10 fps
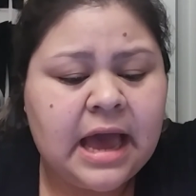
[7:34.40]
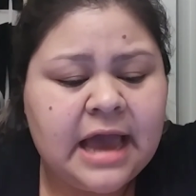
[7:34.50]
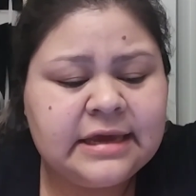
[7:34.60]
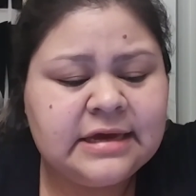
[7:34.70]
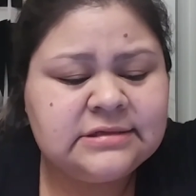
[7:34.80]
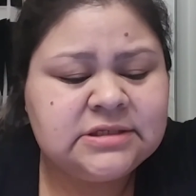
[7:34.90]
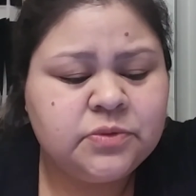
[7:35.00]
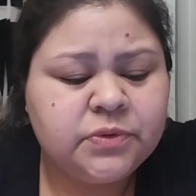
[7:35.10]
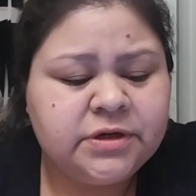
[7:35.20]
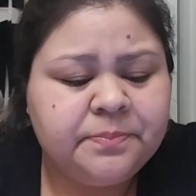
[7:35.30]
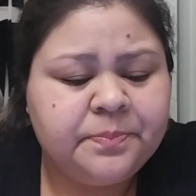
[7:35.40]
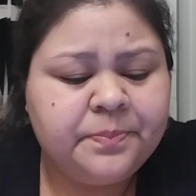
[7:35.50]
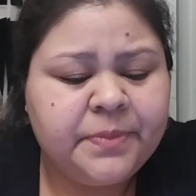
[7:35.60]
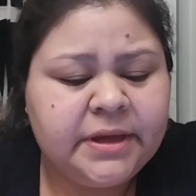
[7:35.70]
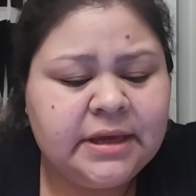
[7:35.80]
I guess it would
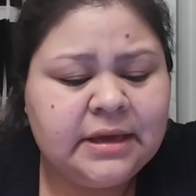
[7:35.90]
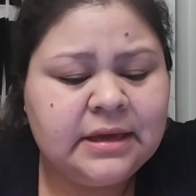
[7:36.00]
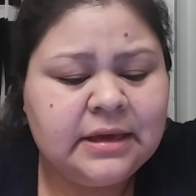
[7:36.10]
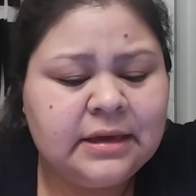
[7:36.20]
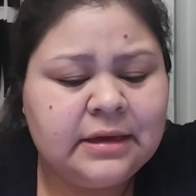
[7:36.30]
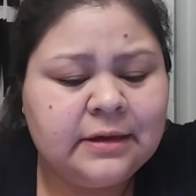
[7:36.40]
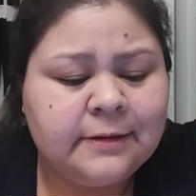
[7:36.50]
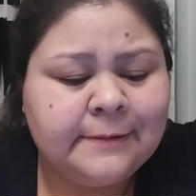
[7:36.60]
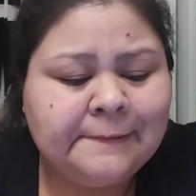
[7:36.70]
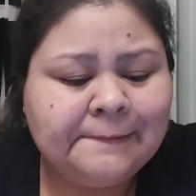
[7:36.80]
be,